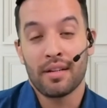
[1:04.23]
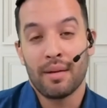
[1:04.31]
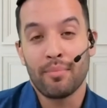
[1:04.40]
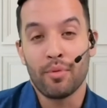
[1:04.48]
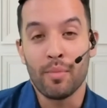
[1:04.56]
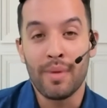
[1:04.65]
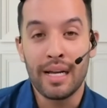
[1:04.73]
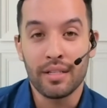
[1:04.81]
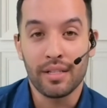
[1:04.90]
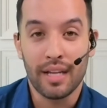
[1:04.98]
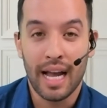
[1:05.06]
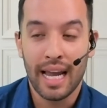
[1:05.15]
couple
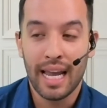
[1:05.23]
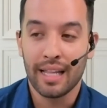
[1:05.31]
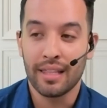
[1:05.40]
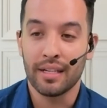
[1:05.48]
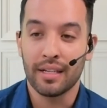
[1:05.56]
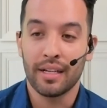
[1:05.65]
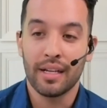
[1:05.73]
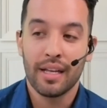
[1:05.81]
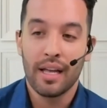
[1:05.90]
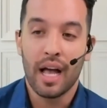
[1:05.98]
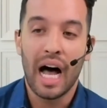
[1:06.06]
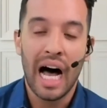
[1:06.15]
months. I had the
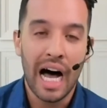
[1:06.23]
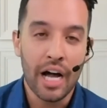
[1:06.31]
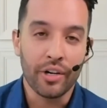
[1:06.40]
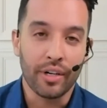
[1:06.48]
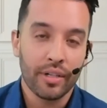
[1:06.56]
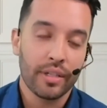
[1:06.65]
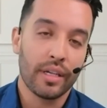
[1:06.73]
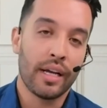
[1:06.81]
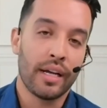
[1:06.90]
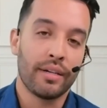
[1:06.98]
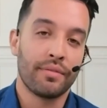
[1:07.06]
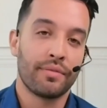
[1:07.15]
honor
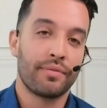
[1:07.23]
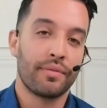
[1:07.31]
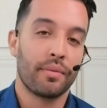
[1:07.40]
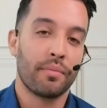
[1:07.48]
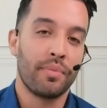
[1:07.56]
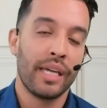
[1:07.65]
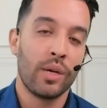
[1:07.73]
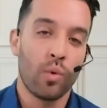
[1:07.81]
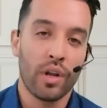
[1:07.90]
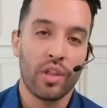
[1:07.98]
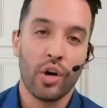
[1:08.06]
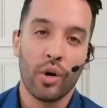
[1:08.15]
of being
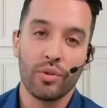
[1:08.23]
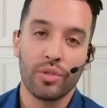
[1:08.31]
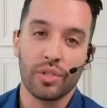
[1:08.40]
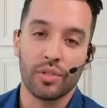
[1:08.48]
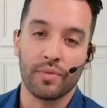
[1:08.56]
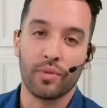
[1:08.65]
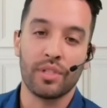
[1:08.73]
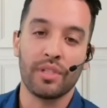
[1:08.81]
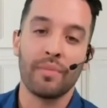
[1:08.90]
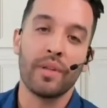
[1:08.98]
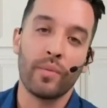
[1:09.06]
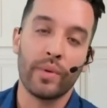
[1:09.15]
one of the hosts for
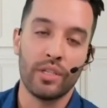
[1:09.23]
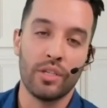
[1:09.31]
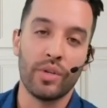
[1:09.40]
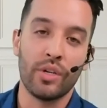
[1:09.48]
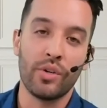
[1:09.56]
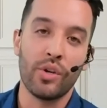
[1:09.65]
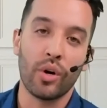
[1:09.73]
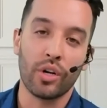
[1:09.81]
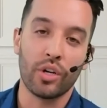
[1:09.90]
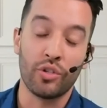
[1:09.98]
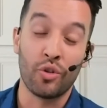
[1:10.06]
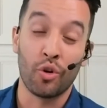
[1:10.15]
something that we do in New
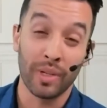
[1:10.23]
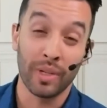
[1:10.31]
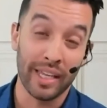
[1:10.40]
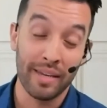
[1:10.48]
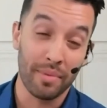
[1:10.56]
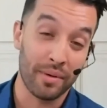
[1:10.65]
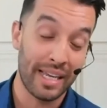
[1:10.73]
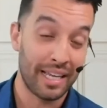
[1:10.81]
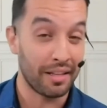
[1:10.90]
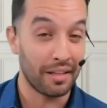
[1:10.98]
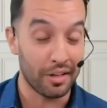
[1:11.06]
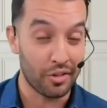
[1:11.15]
York normally, but we
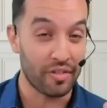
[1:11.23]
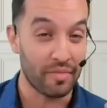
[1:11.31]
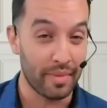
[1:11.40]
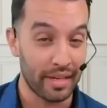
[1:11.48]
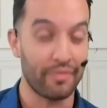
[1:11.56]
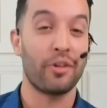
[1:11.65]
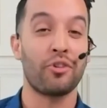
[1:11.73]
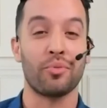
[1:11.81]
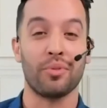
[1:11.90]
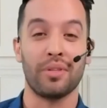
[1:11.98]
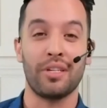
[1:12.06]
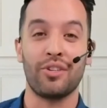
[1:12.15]
had the luxury of being
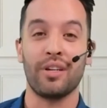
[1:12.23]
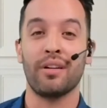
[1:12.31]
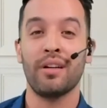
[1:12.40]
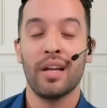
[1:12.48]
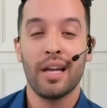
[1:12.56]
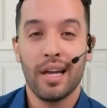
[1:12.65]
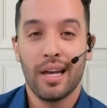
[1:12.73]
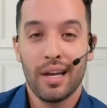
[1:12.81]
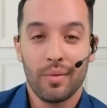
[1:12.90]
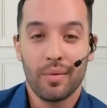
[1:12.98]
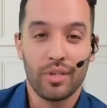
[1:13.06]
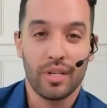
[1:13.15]
virtual this year,
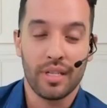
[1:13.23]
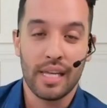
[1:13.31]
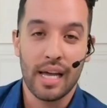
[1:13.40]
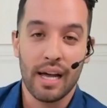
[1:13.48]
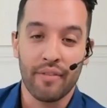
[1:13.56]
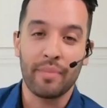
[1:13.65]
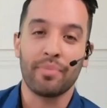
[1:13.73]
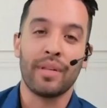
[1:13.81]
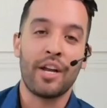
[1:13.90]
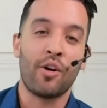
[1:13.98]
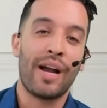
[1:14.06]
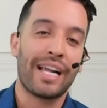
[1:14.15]
which is the Event
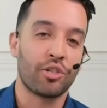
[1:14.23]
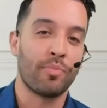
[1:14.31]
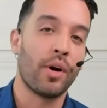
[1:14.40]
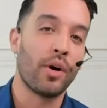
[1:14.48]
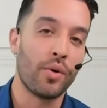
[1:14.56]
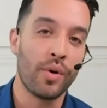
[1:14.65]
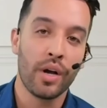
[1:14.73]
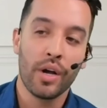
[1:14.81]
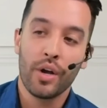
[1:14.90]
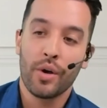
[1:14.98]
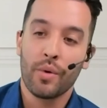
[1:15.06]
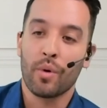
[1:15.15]
Planner Expo,
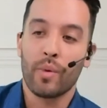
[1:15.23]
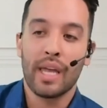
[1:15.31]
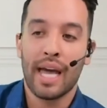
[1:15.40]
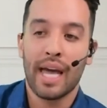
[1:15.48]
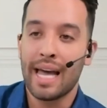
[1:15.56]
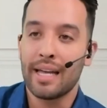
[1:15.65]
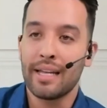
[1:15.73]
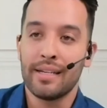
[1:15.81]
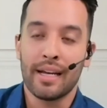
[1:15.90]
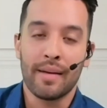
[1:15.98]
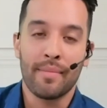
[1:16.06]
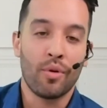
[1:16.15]
where we had
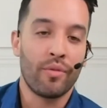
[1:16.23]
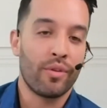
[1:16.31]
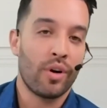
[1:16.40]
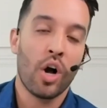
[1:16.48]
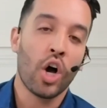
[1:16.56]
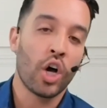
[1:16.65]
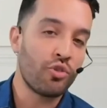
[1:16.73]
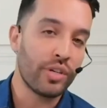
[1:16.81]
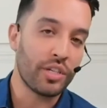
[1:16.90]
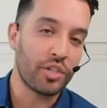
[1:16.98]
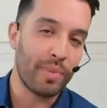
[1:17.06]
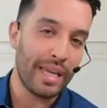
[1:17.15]
over
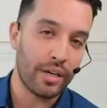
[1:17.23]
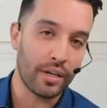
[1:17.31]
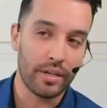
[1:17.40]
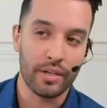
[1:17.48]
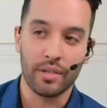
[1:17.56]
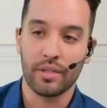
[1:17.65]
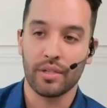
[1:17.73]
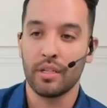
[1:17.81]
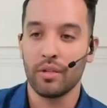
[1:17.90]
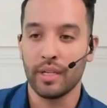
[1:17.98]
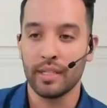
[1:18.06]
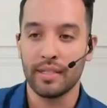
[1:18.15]
100 speakers,
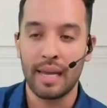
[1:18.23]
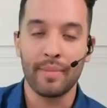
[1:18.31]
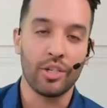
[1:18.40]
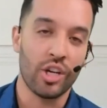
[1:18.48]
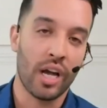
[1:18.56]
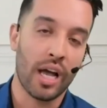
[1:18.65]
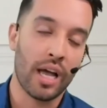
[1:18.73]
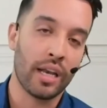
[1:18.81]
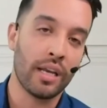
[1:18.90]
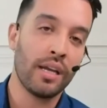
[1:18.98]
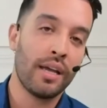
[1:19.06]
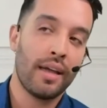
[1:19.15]
including Dama John,